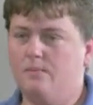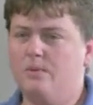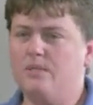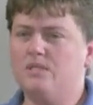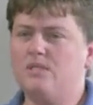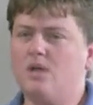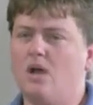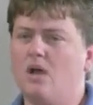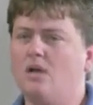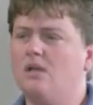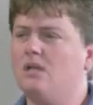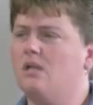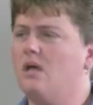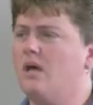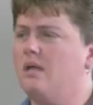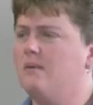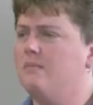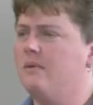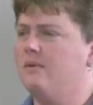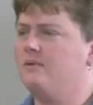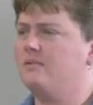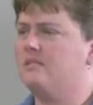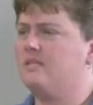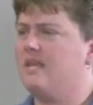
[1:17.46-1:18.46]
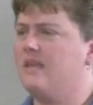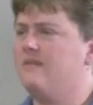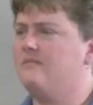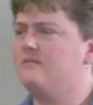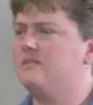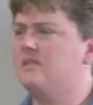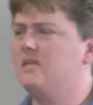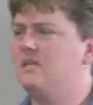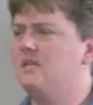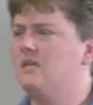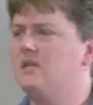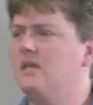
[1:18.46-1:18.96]
We talk a lot about
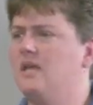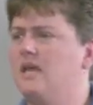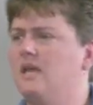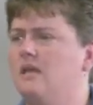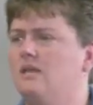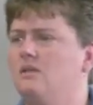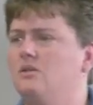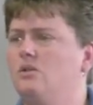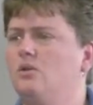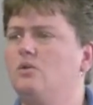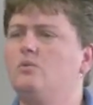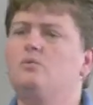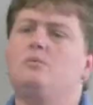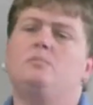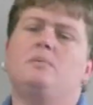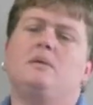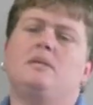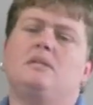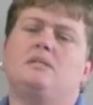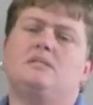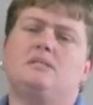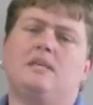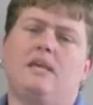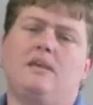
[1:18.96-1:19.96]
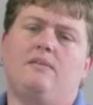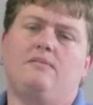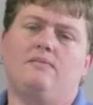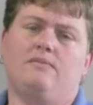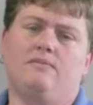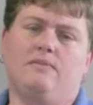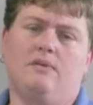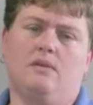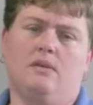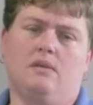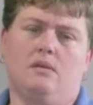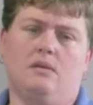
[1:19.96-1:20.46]
safety and youth being safe.
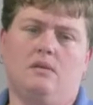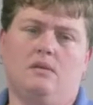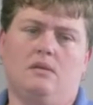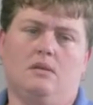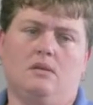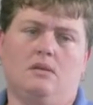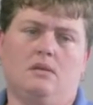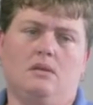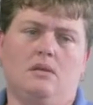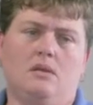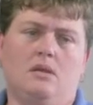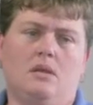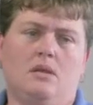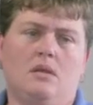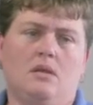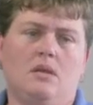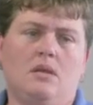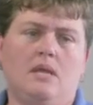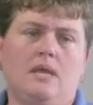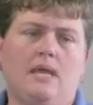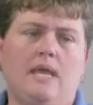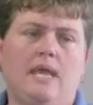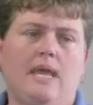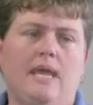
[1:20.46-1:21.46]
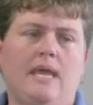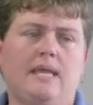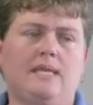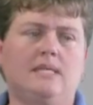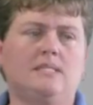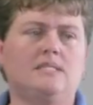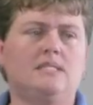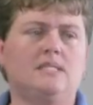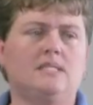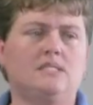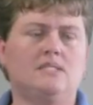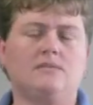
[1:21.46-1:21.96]

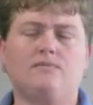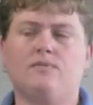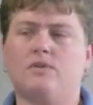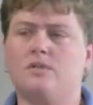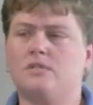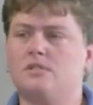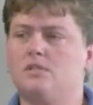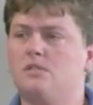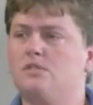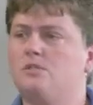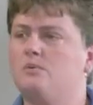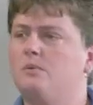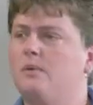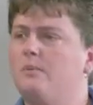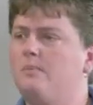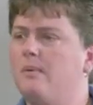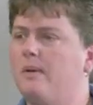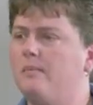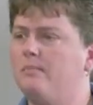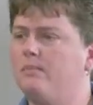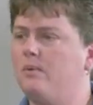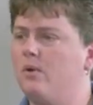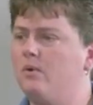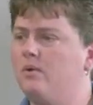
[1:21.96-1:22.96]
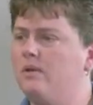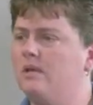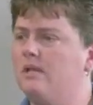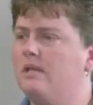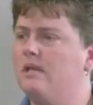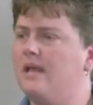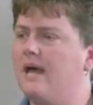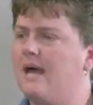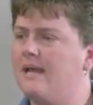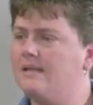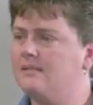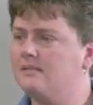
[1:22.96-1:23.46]
And it's easy for us to sweep up
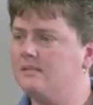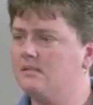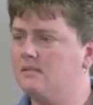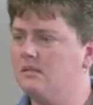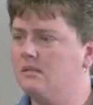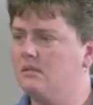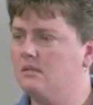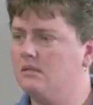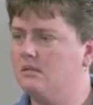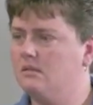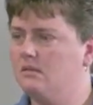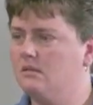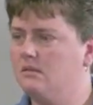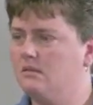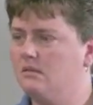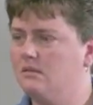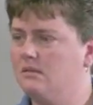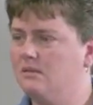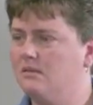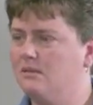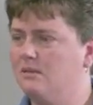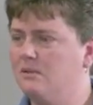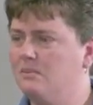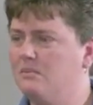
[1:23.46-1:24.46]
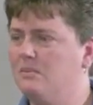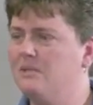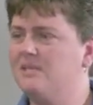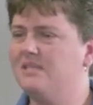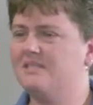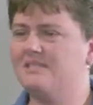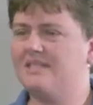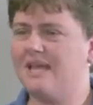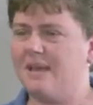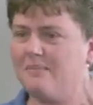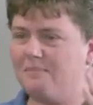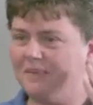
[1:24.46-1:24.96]
broken glass
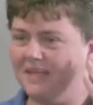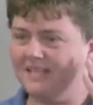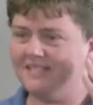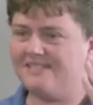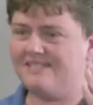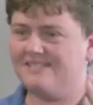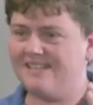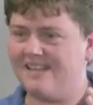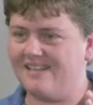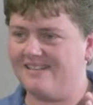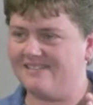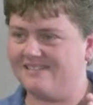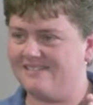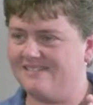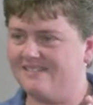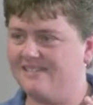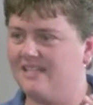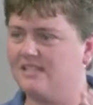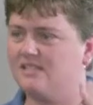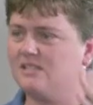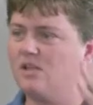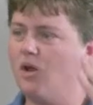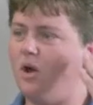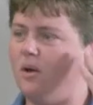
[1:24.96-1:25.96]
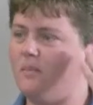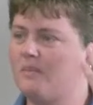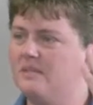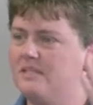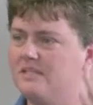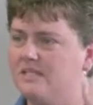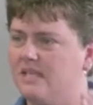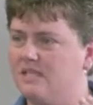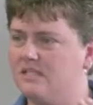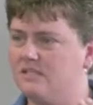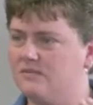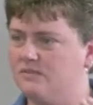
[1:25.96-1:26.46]
because that makes sense. That's
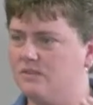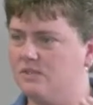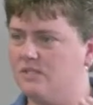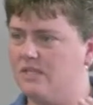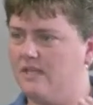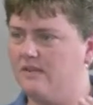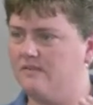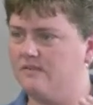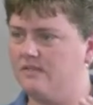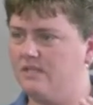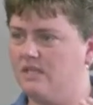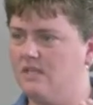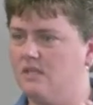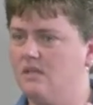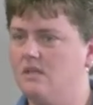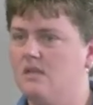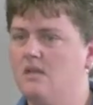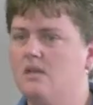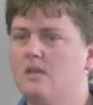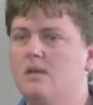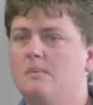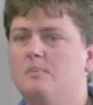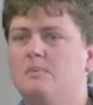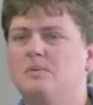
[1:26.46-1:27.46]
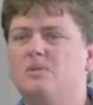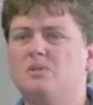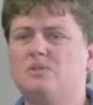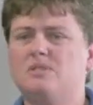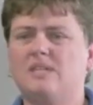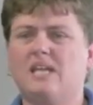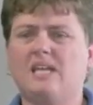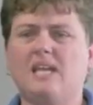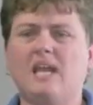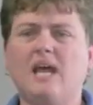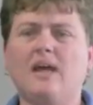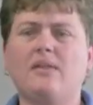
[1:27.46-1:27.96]
common sense for safety. But
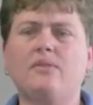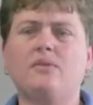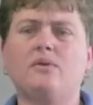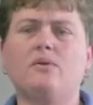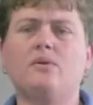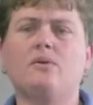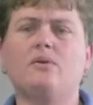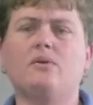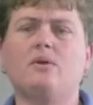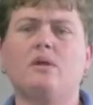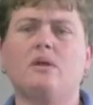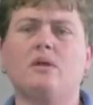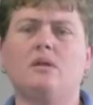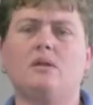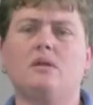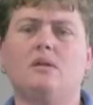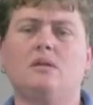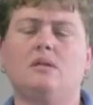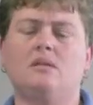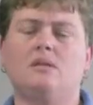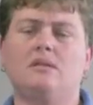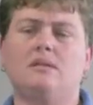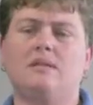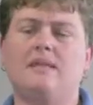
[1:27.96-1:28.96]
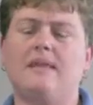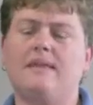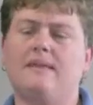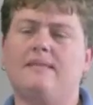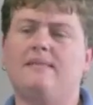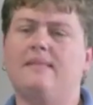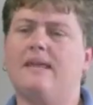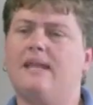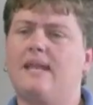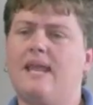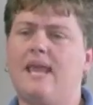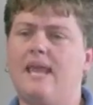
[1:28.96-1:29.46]
there's that other
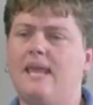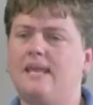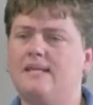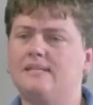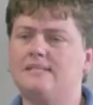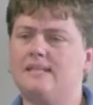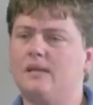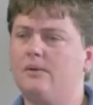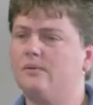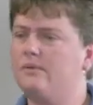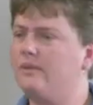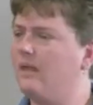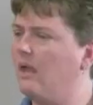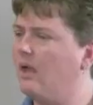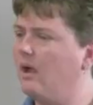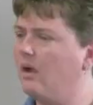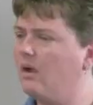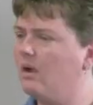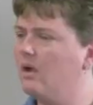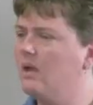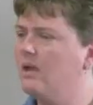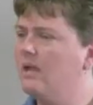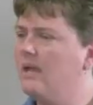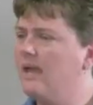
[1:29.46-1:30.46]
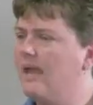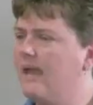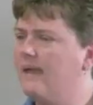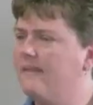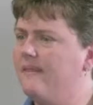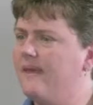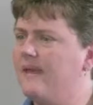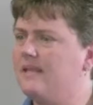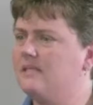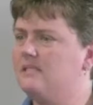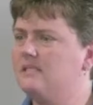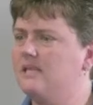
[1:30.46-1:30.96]
thing that hangs out there,
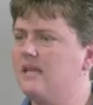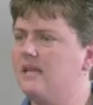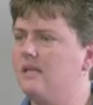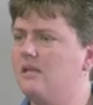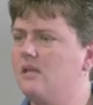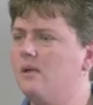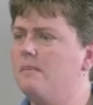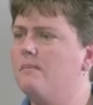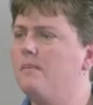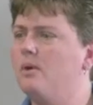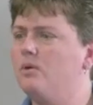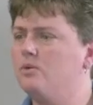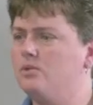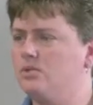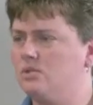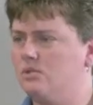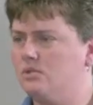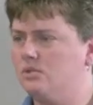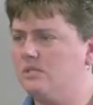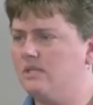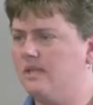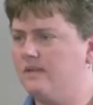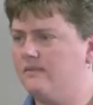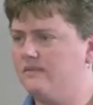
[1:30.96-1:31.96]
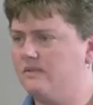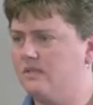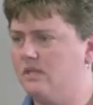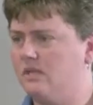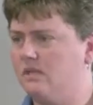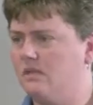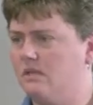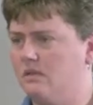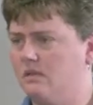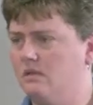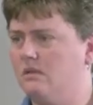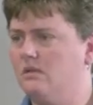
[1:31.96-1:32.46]
and that's that emotional
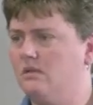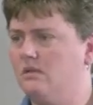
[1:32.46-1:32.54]
safety.